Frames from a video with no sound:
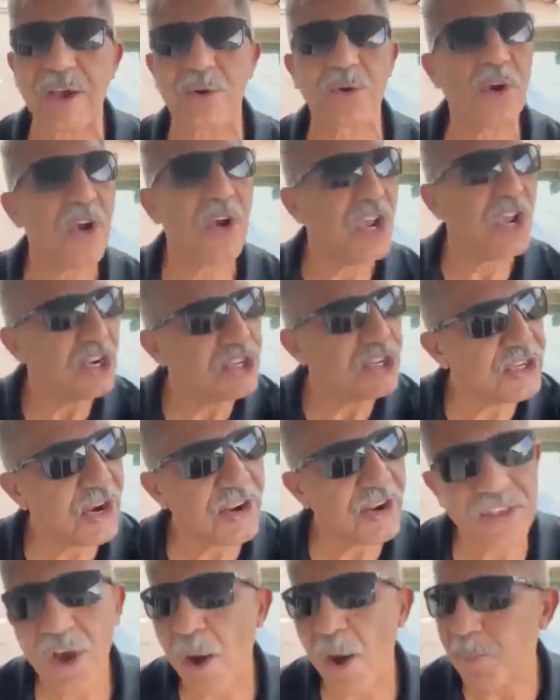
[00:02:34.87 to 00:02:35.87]
you how to
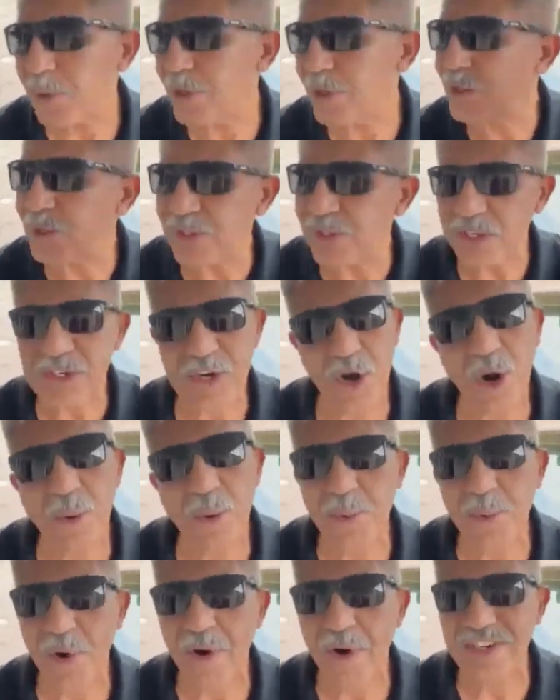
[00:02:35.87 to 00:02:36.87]
share the opportunity, share
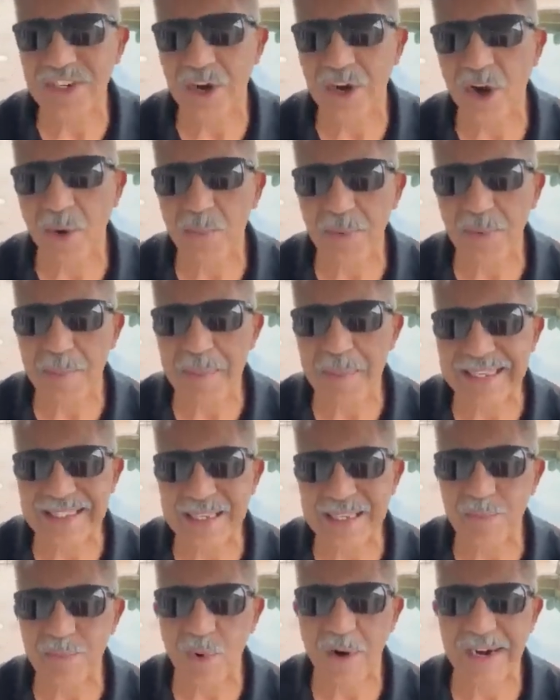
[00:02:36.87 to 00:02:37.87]
our, pro- share our
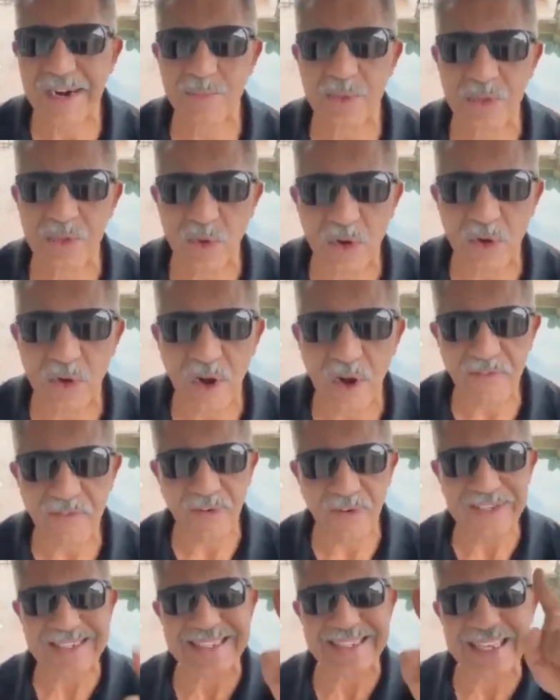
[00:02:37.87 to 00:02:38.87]
amazing products with your loved
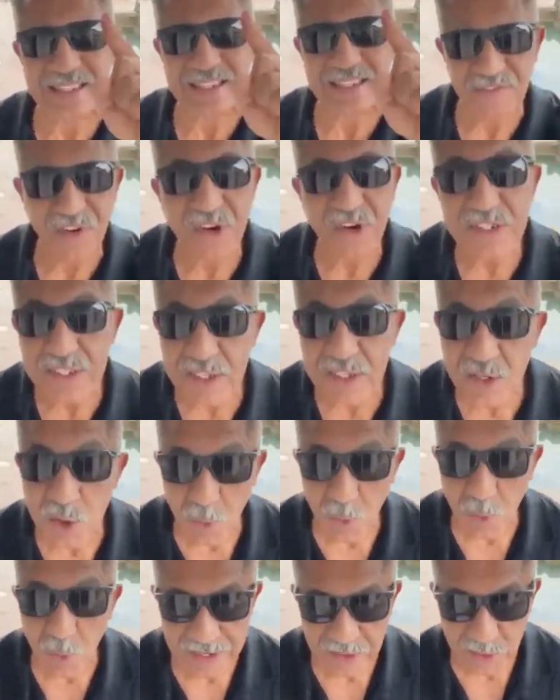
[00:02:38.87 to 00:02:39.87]
ones. And that's the first thing
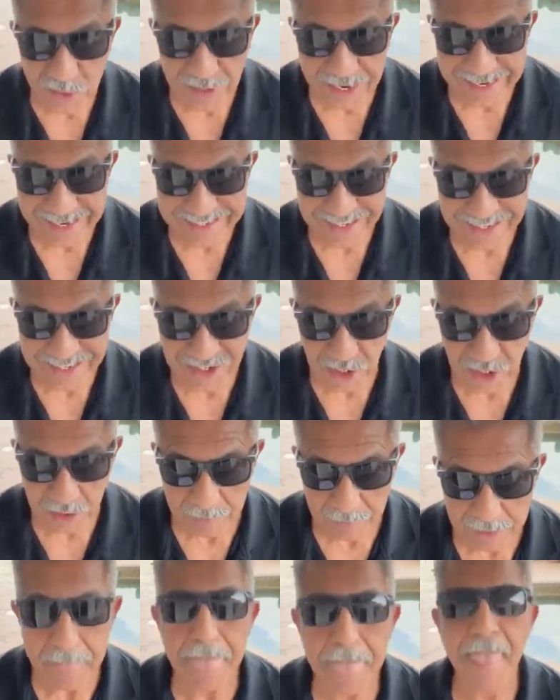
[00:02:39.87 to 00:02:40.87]
you want to do, ladies and
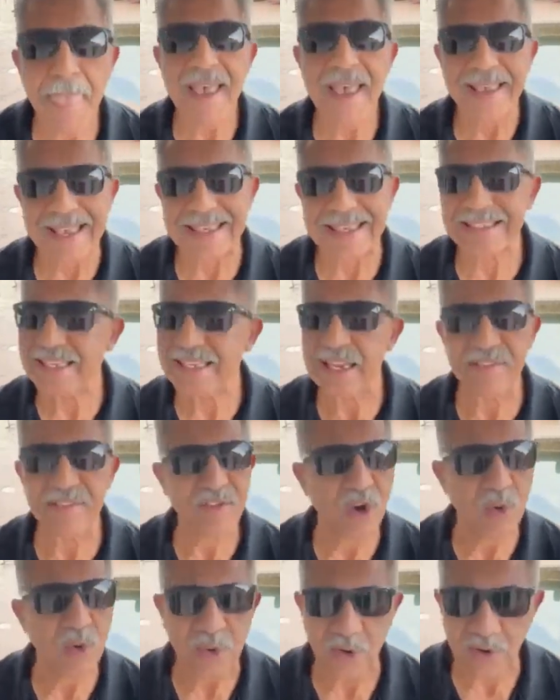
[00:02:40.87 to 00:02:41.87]
gentlemen. Yes, in Live
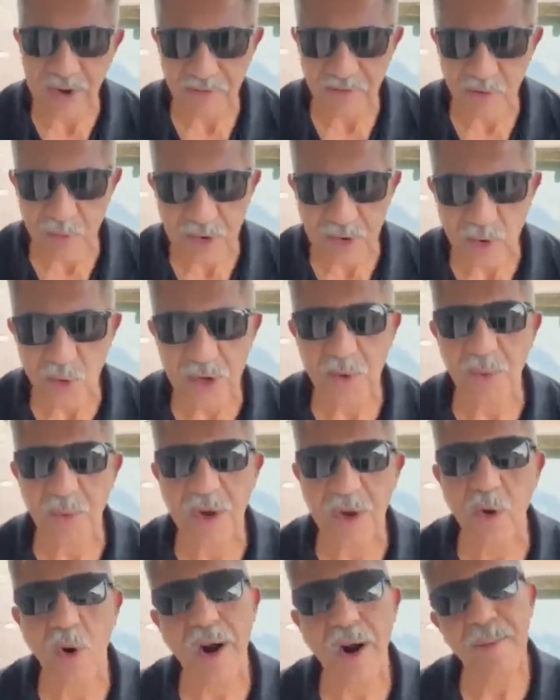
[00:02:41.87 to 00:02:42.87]
Good, we don't have a recruiting
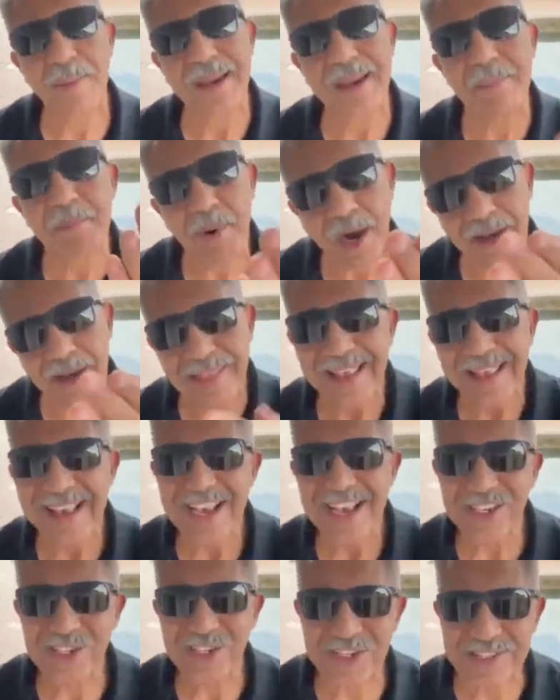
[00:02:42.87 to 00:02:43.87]
requirement, but
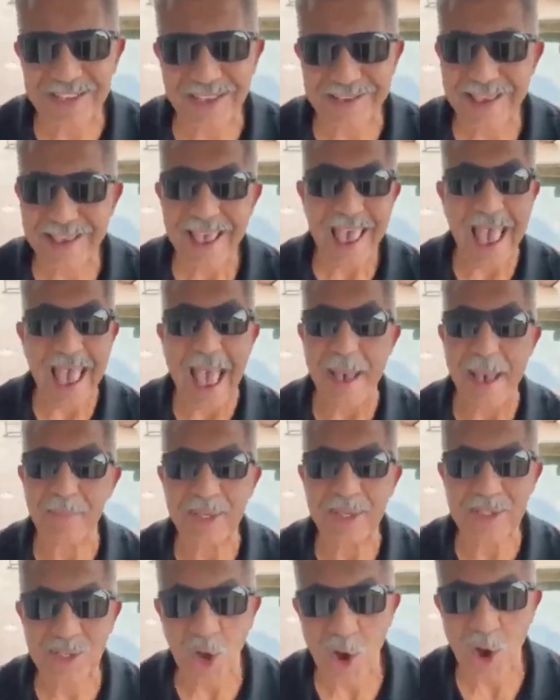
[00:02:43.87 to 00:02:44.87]
just like
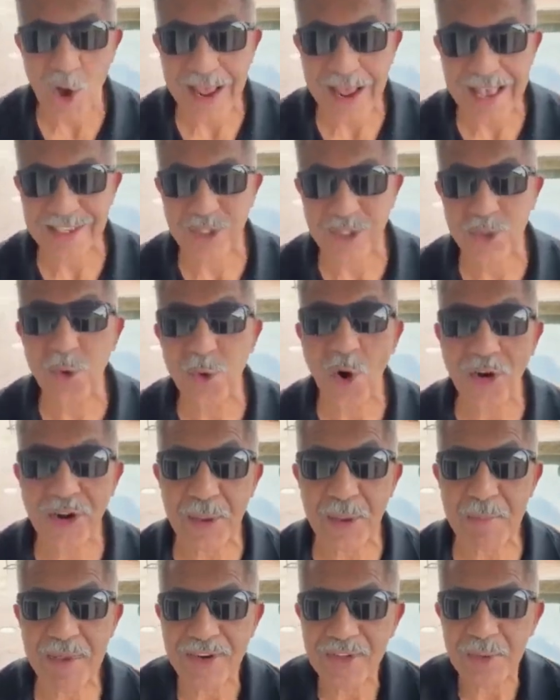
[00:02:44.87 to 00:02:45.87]
Amazon has
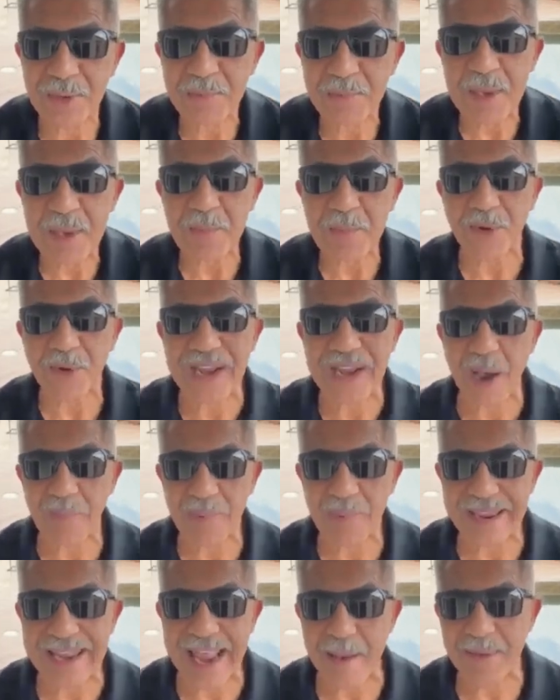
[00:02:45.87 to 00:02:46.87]
200 million people now
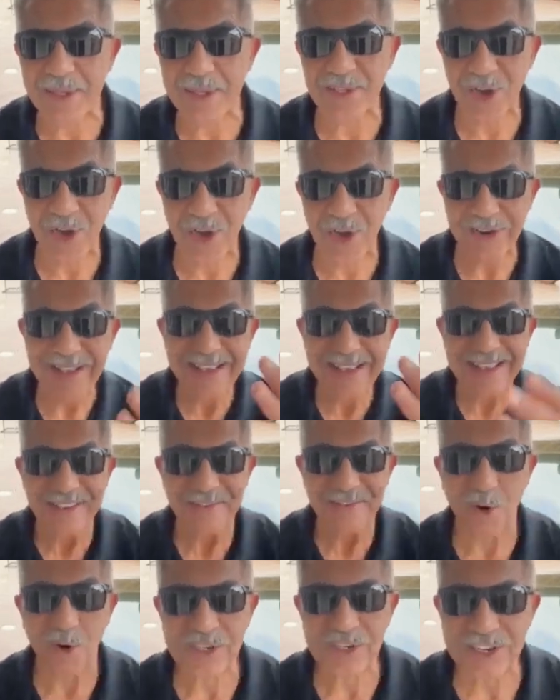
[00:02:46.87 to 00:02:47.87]
paying Amazon
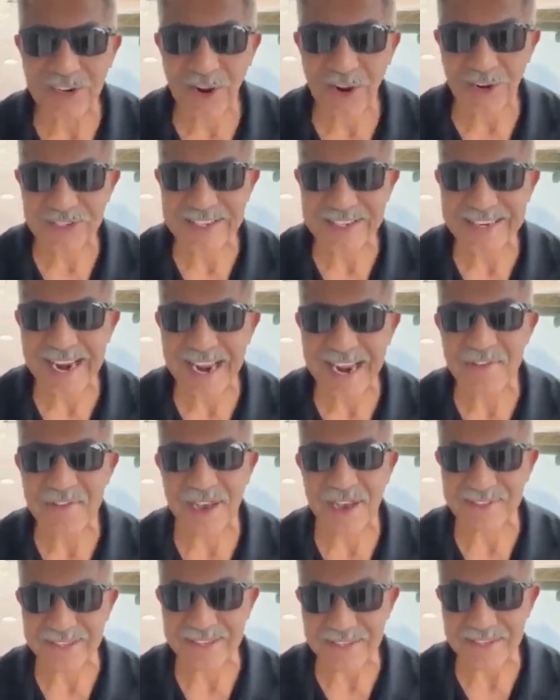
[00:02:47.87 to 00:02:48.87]

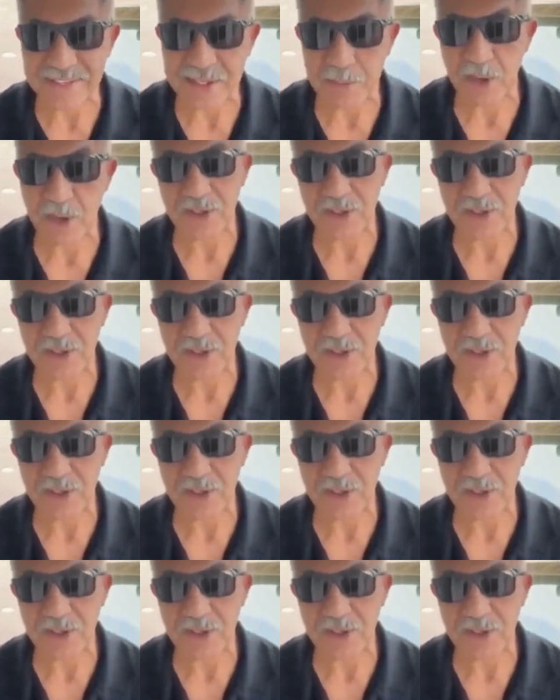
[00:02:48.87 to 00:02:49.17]
$14.95 a